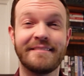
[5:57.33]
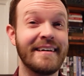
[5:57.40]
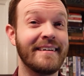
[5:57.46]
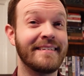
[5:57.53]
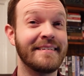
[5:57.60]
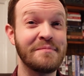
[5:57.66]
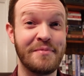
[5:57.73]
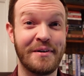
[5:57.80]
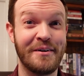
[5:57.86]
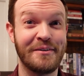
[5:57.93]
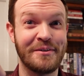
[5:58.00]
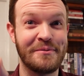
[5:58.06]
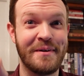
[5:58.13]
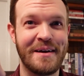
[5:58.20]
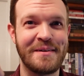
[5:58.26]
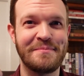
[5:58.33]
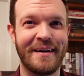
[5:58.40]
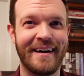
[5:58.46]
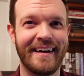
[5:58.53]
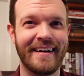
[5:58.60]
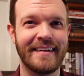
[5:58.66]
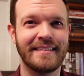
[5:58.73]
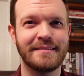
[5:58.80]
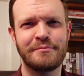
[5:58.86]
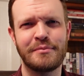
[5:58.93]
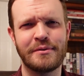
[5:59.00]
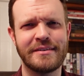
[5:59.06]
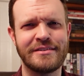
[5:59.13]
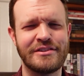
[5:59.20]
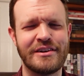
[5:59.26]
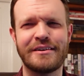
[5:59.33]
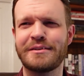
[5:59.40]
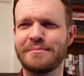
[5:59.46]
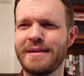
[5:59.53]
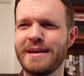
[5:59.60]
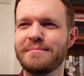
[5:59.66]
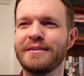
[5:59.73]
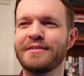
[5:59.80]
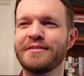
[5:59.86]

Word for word: well, blown away by it. Poor joke, maybe